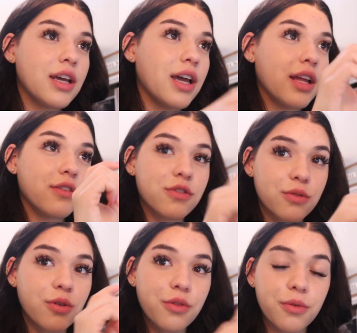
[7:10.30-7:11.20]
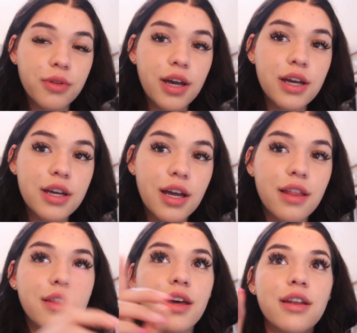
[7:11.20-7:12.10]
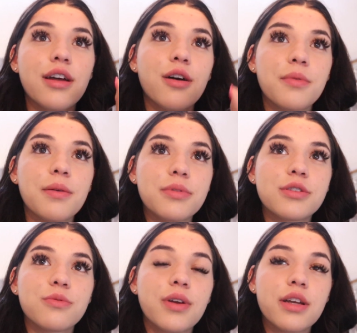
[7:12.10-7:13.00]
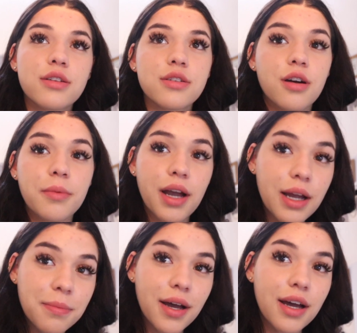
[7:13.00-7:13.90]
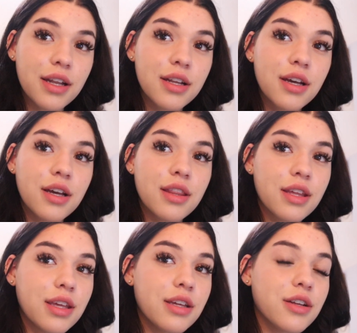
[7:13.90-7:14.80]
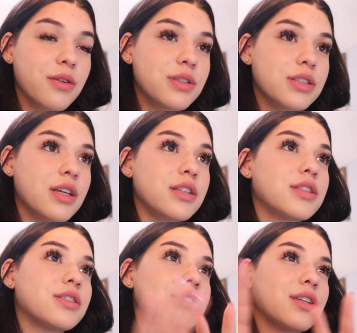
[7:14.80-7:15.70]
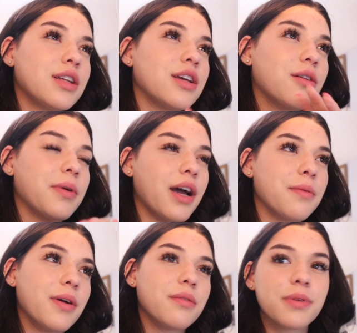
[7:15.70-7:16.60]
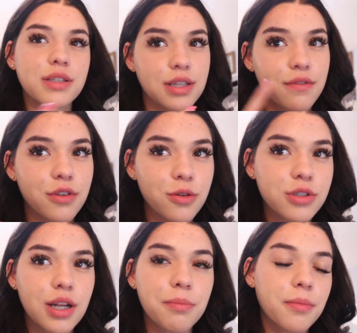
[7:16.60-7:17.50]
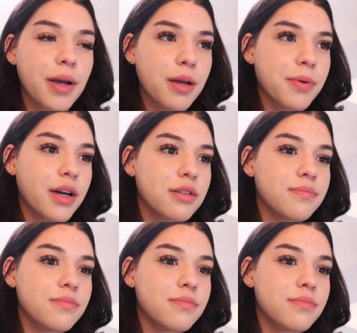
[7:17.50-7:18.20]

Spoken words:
and scroll through that, and then I'll be able to write on my iPad the keynotes and study on my iPad because I have the Notion app on my iPad.